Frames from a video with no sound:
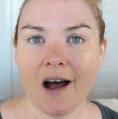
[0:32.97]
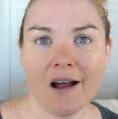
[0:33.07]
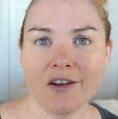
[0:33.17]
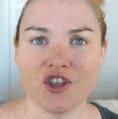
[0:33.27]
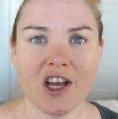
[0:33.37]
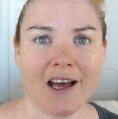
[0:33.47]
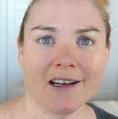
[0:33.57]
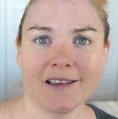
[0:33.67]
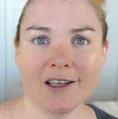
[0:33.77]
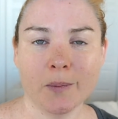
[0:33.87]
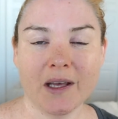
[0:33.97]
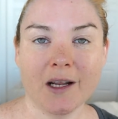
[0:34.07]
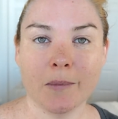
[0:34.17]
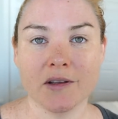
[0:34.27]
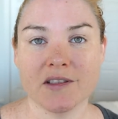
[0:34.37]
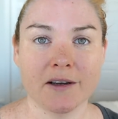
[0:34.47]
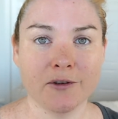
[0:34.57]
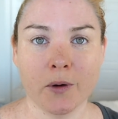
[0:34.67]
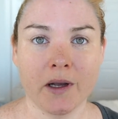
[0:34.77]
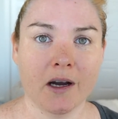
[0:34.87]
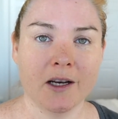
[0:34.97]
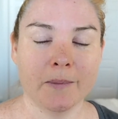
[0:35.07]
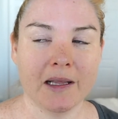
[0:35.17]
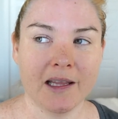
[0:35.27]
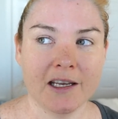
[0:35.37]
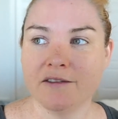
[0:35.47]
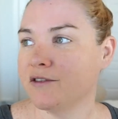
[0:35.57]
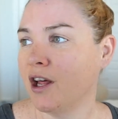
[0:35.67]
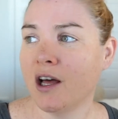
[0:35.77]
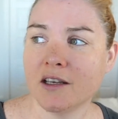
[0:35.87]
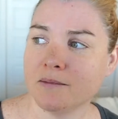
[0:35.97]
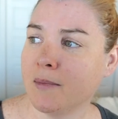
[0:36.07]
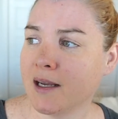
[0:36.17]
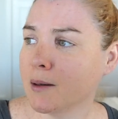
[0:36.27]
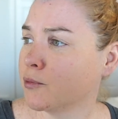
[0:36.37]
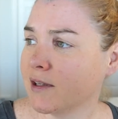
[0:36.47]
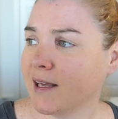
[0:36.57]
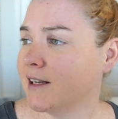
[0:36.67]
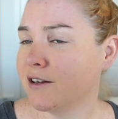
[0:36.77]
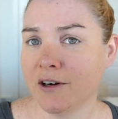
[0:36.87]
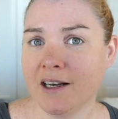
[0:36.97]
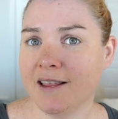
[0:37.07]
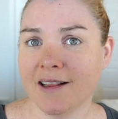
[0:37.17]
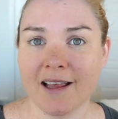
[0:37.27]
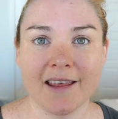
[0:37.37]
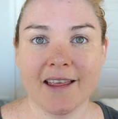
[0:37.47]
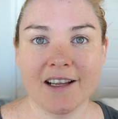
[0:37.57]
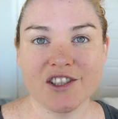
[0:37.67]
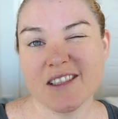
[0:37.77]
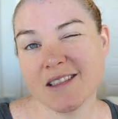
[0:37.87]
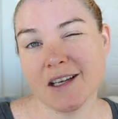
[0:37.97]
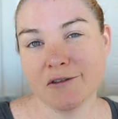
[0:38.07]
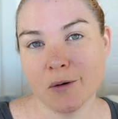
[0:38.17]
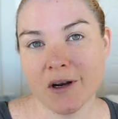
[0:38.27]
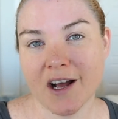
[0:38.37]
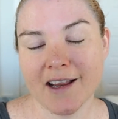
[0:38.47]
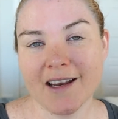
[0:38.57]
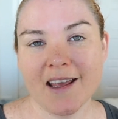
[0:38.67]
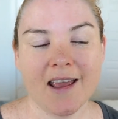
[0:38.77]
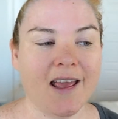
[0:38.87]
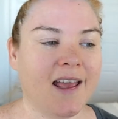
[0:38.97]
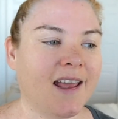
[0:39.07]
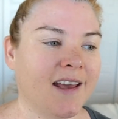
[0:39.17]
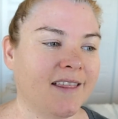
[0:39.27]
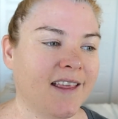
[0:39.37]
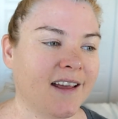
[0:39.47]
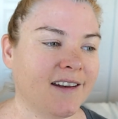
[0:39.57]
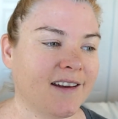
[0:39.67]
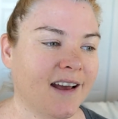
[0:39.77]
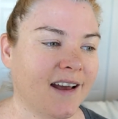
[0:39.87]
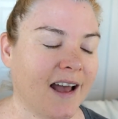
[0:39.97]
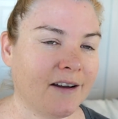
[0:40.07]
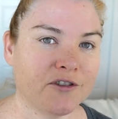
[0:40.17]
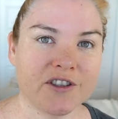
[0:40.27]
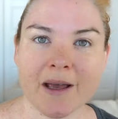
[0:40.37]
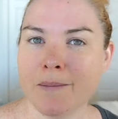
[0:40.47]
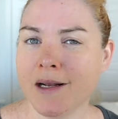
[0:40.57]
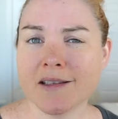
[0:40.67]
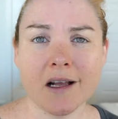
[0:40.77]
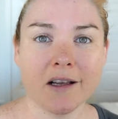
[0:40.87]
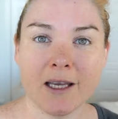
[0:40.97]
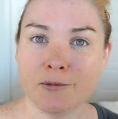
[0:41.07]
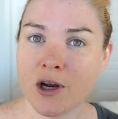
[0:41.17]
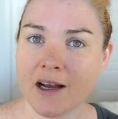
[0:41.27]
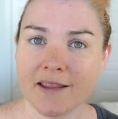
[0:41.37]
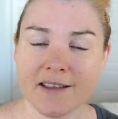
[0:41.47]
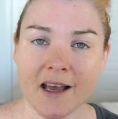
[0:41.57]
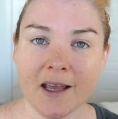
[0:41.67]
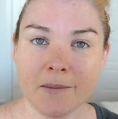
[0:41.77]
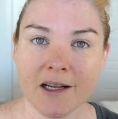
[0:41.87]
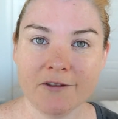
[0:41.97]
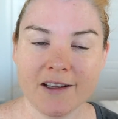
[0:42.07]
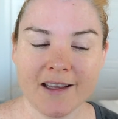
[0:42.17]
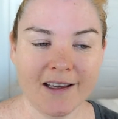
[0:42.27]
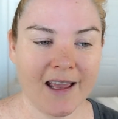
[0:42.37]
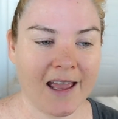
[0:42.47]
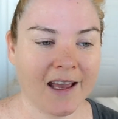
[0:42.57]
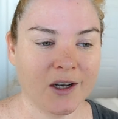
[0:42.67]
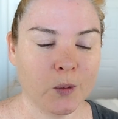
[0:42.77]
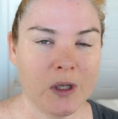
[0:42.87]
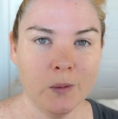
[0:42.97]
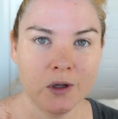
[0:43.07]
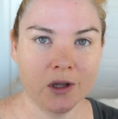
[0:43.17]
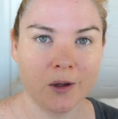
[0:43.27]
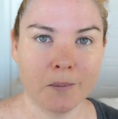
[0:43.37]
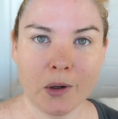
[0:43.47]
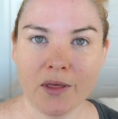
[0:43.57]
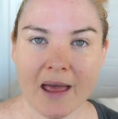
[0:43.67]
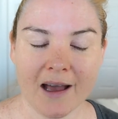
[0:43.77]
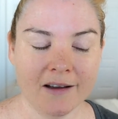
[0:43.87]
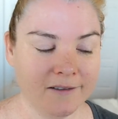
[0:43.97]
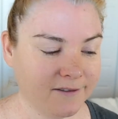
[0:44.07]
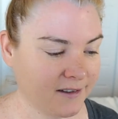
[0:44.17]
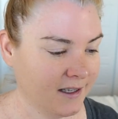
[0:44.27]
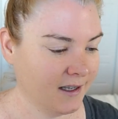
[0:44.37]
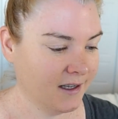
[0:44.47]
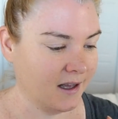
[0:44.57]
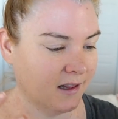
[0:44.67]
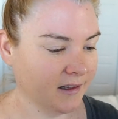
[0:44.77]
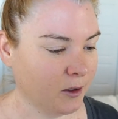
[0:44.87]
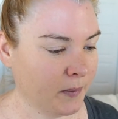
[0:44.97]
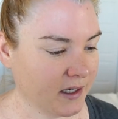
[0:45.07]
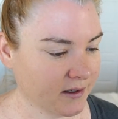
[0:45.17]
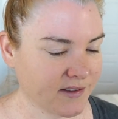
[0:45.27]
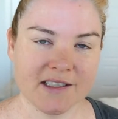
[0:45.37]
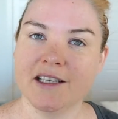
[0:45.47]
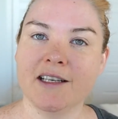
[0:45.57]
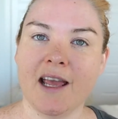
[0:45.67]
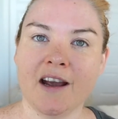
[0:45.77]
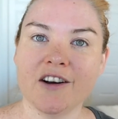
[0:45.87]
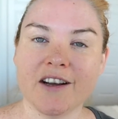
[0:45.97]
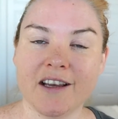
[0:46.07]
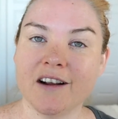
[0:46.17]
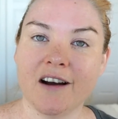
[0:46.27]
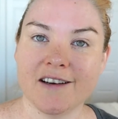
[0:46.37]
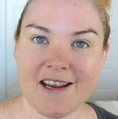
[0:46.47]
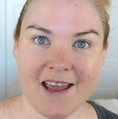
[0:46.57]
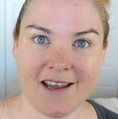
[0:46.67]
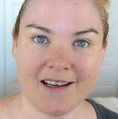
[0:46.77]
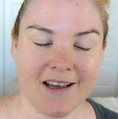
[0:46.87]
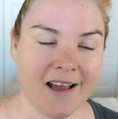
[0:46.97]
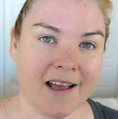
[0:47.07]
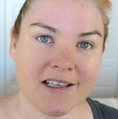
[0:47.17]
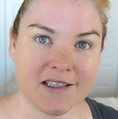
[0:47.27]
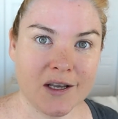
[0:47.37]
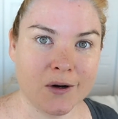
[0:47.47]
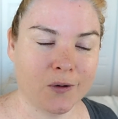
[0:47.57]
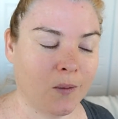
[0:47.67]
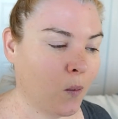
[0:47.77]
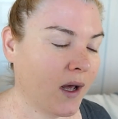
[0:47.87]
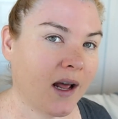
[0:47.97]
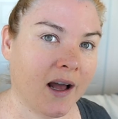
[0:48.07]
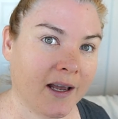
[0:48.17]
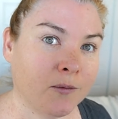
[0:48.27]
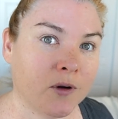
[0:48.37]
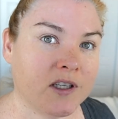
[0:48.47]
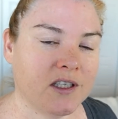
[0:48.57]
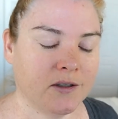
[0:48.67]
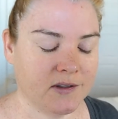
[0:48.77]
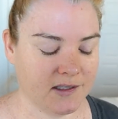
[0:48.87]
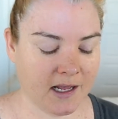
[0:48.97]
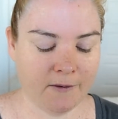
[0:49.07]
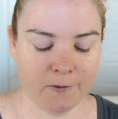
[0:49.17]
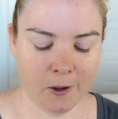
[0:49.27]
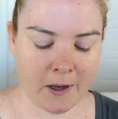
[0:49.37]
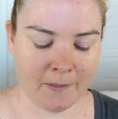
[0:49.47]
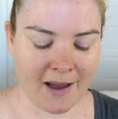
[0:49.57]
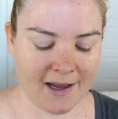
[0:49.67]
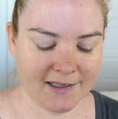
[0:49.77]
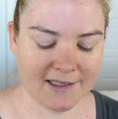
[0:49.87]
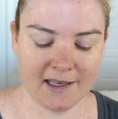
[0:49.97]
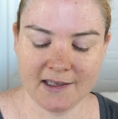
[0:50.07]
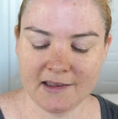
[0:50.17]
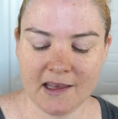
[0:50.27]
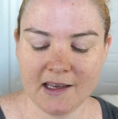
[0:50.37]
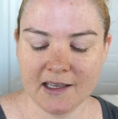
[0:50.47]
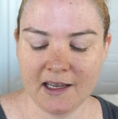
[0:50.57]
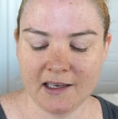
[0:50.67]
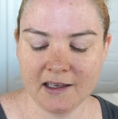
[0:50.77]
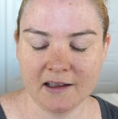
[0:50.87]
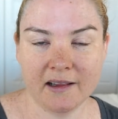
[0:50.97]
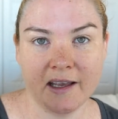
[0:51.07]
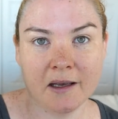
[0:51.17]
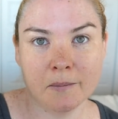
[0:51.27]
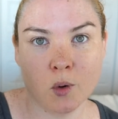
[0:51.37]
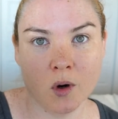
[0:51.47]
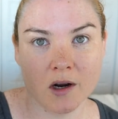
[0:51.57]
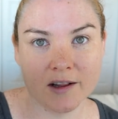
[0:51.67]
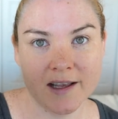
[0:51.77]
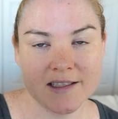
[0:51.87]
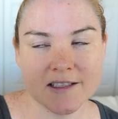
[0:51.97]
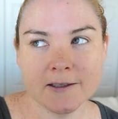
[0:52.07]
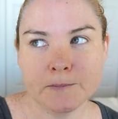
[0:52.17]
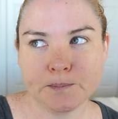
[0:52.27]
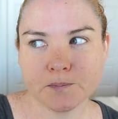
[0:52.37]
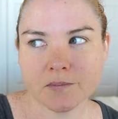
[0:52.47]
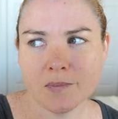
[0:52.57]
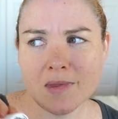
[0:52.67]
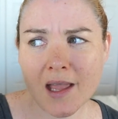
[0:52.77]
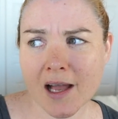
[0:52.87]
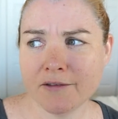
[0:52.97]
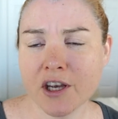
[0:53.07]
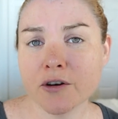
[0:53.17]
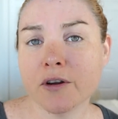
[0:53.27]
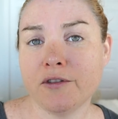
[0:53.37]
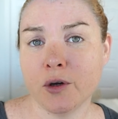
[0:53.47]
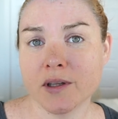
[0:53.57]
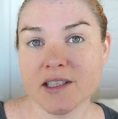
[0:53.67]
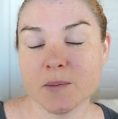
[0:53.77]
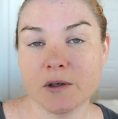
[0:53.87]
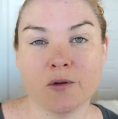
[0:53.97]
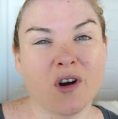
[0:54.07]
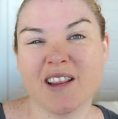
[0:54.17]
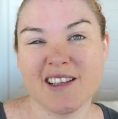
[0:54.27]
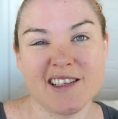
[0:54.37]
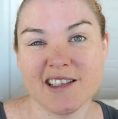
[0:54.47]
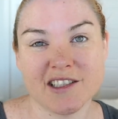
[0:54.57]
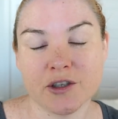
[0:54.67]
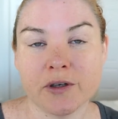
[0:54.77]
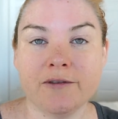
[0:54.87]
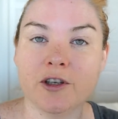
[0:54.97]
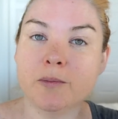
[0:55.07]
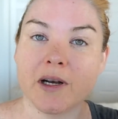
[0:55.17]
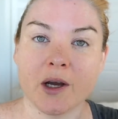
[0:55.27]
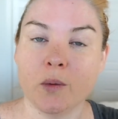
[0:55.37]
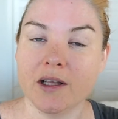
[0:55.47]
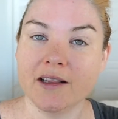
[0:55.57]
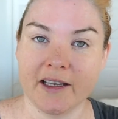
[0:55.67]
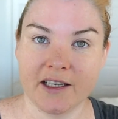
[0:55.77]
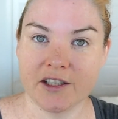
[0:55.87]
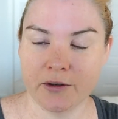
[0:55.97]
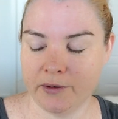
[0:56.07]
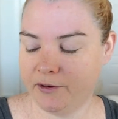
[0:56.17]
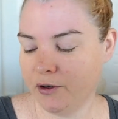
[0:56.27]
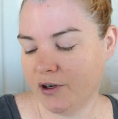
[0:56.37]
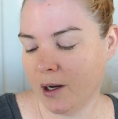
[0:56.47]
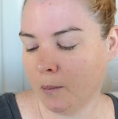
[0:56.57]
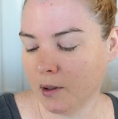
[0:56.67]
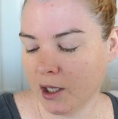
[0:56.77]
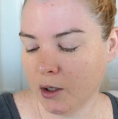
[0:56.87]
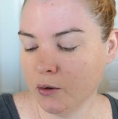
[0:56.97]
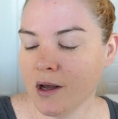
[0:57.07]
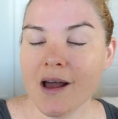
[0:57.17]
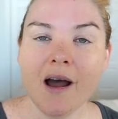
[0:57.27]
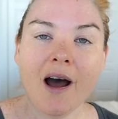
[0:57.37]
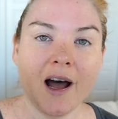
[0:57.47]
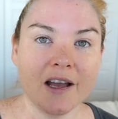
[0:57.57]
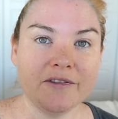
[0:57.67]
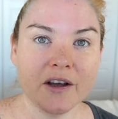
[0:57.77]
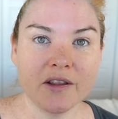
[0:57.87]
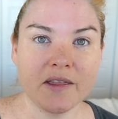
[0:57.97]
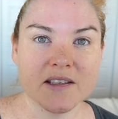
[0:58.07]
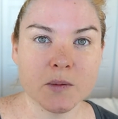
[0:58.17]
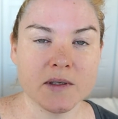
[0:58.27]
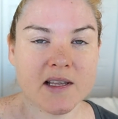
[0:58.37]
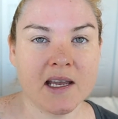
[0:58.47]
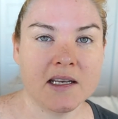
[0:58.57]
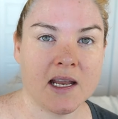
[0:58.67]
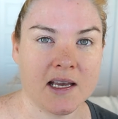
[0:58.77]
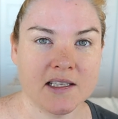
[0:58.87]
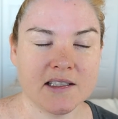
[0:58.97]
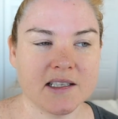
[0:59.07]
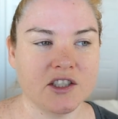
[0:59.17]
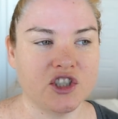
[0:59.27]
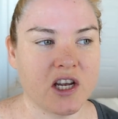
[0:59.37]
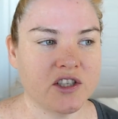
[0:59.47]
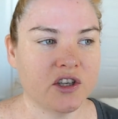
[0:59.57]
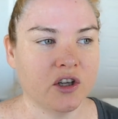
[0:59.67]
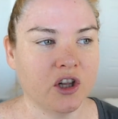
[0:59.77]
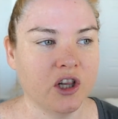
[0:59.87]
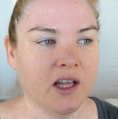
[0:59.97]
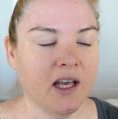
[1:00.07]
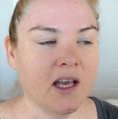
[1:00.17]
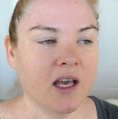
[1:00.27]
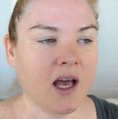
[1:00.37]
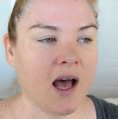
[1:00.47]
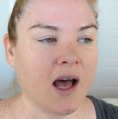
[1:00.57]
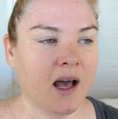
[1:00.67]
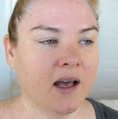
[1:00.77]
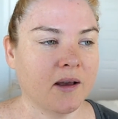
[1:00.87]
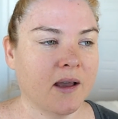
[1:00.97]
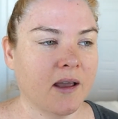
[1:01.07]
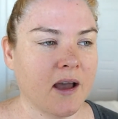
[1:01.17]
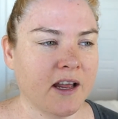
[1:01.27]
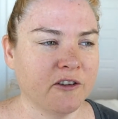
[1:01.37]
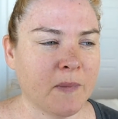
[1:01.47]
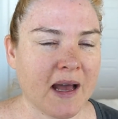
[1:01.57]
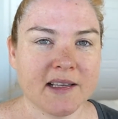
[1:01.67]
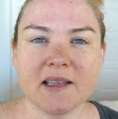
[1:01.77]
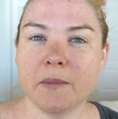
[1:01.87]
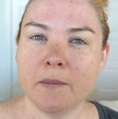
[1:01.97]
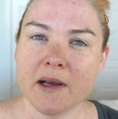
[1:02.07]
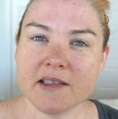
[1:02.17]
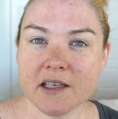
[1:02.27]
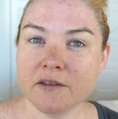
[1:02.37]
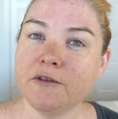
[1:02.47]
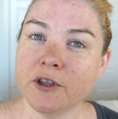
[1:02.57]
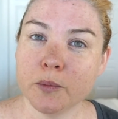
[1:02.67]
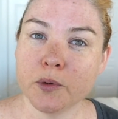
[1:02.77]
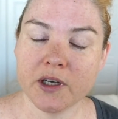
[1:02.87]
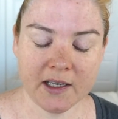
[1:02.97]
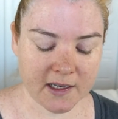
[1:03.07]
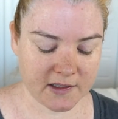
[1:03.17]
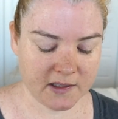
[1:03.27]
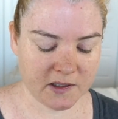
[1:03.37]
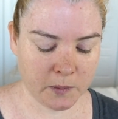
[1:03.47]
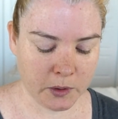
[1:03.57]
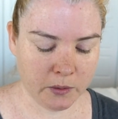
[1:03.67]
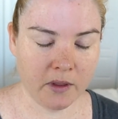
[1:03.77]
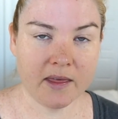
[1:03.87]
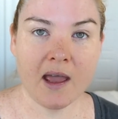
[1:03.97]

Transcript: I'll chat a little bit about stuff going on in my life, not makeup related or anything like that, just stuff going on. And then uh, after ten minutes, I'll keep track of the time and everything, and we will both have a little bit of skincare in our day. So what I'm going to use today for my mask is the Canadian Clay Pore Cleanser. I've done a review on this before. This isn't a review, but I will link to the review down below. I found that this was a nice, gentle, uh, kind of mask that made my skin feel pretty nice and smooth.